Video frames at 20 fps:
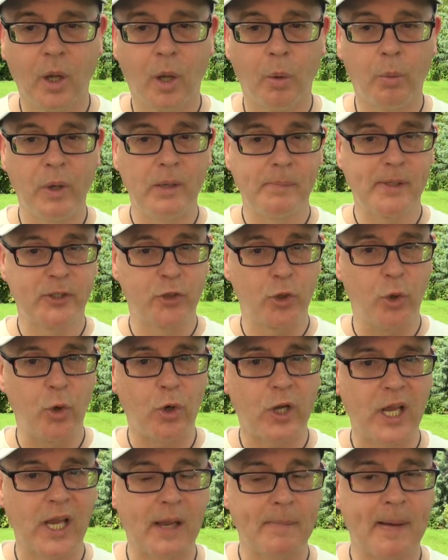We'll be
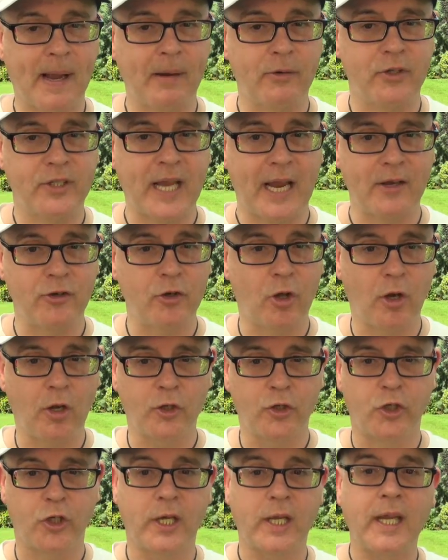talking about
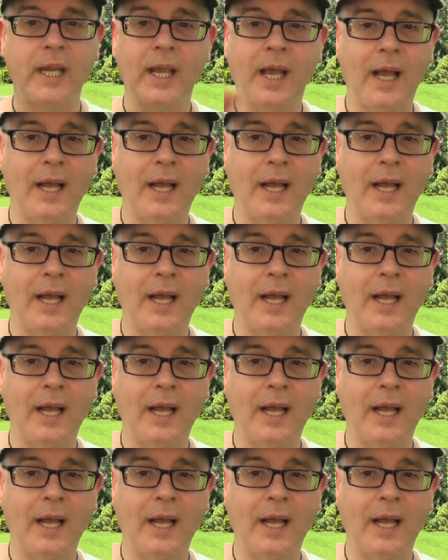technology